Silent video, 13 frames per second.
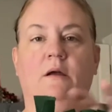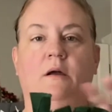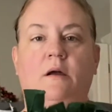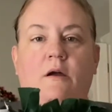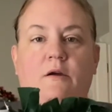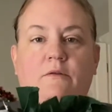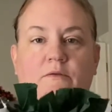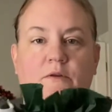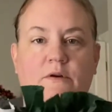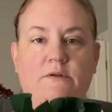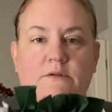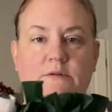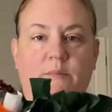our
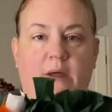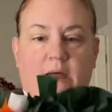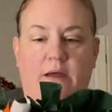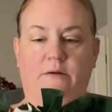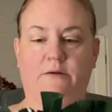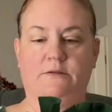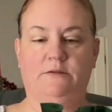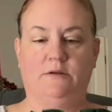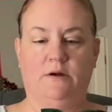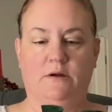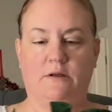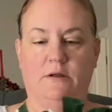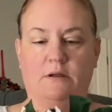first pattern
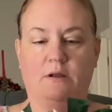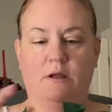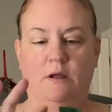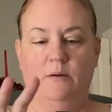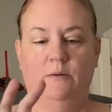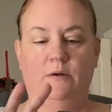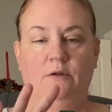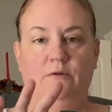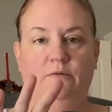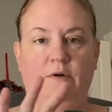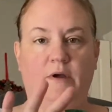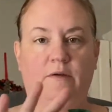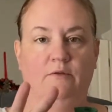started. We're going to do
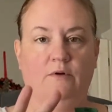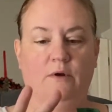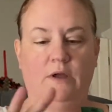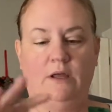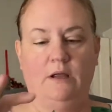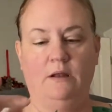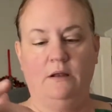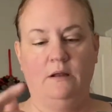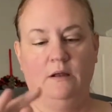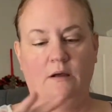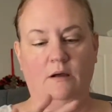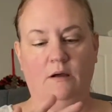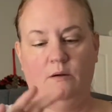5 green,
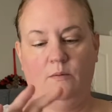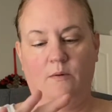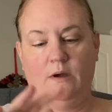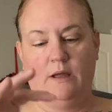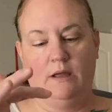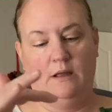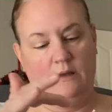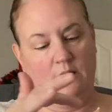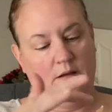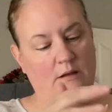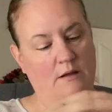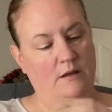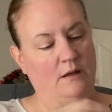a white,
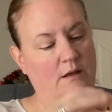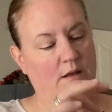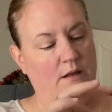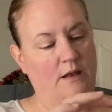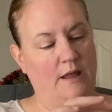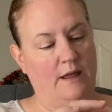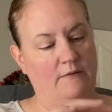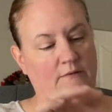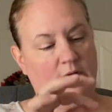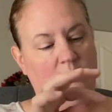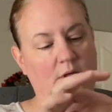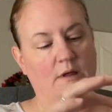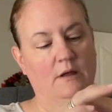a
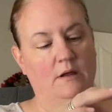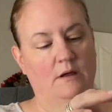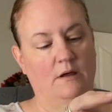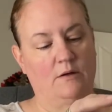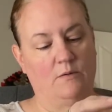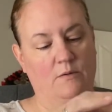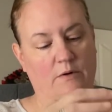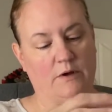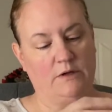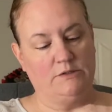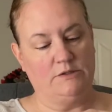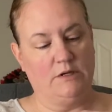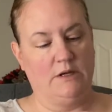navy, an
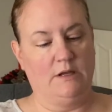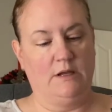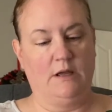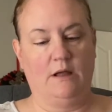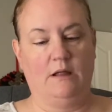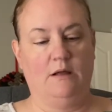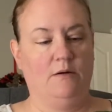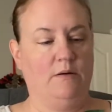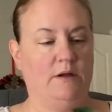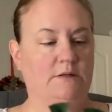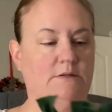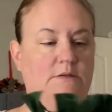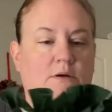orange, and a yellow.
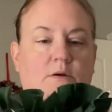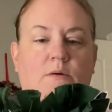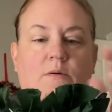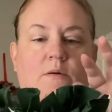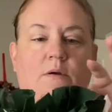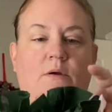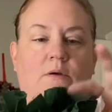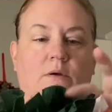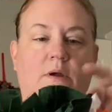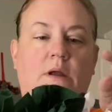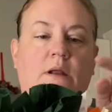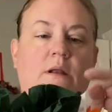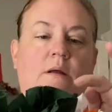And so
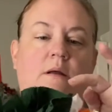green,